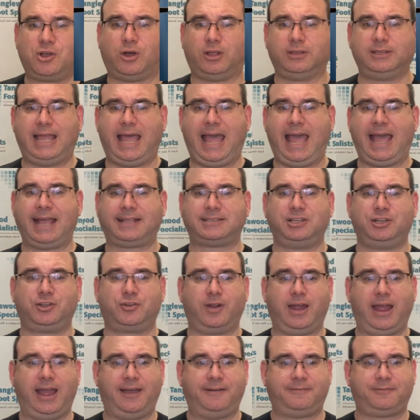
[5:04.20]
called
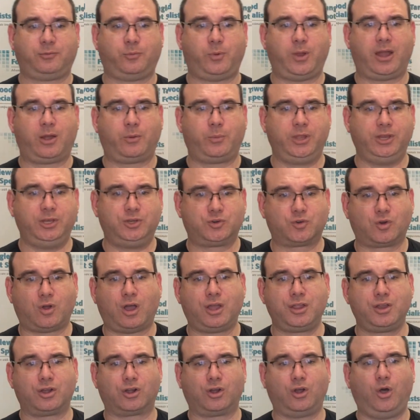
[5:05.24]
ActiGraft, where we
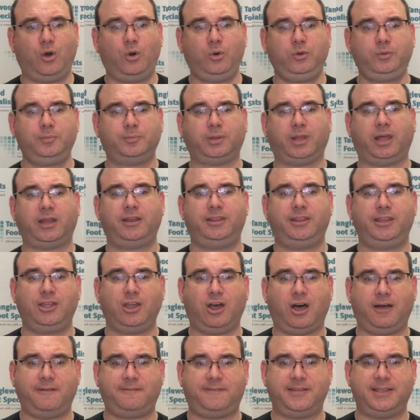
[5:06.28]
draw your own blood in the
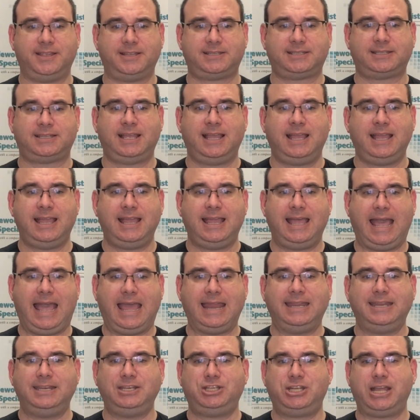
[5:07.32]
office
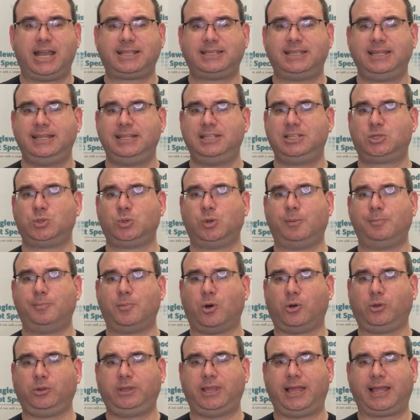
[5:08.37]
and inject it into a
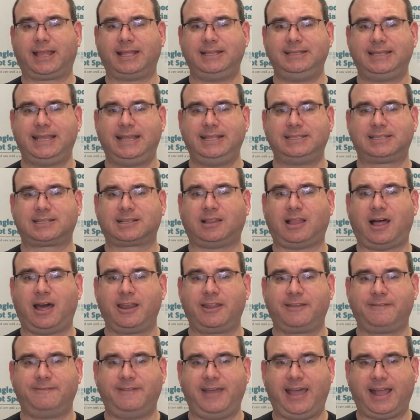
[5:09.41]
mold that contains
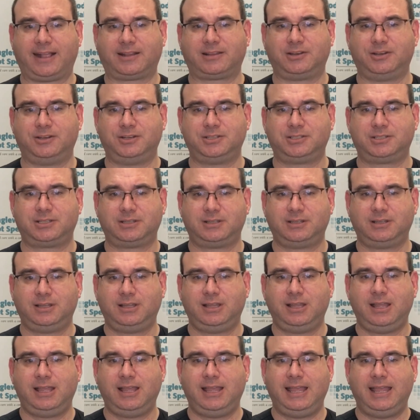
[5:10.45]
clotting factors.
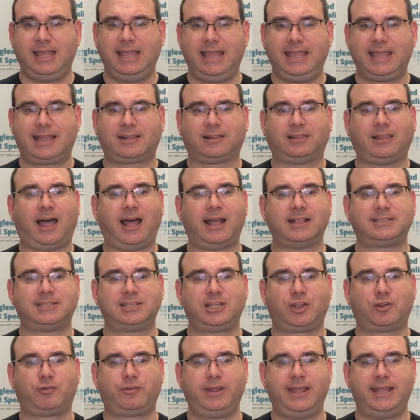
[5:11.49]
It clots
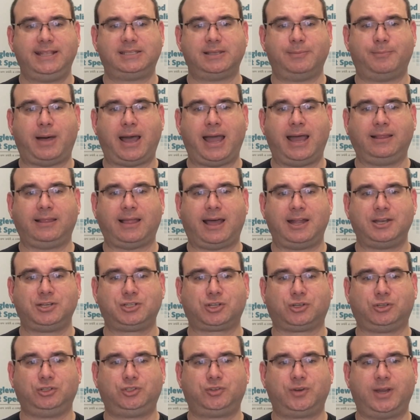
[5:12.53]
and creates a
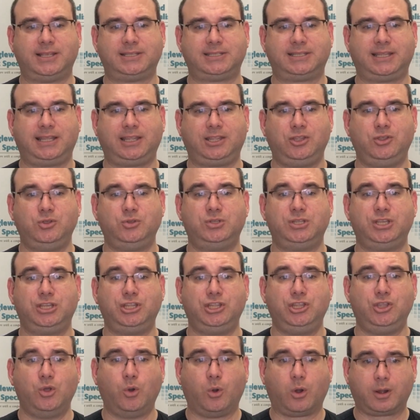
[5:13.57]
biological dressing
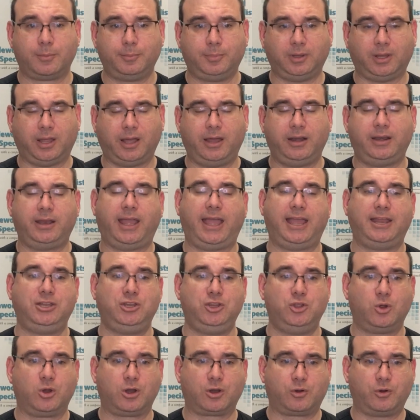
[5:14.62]
using your blood
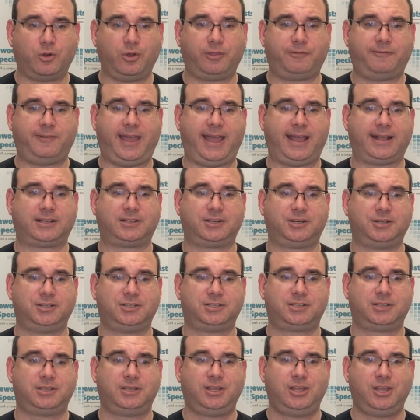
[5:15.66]
and your growth
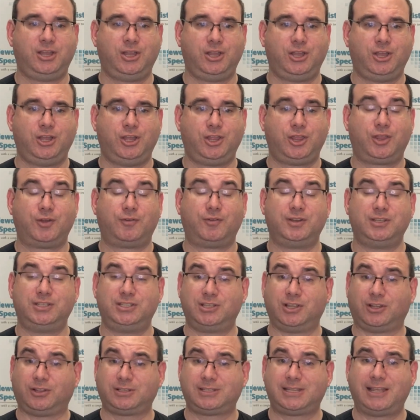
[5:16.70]
factors. The
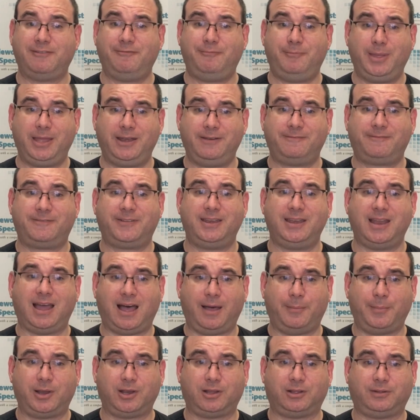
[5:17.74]
results have been
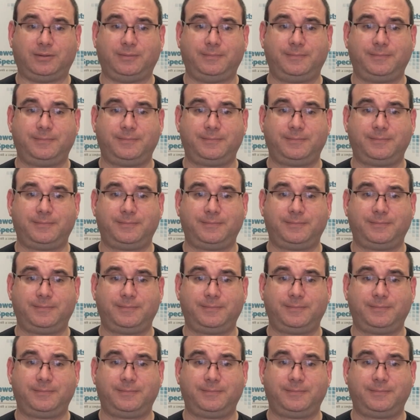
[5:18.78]
phenomenal.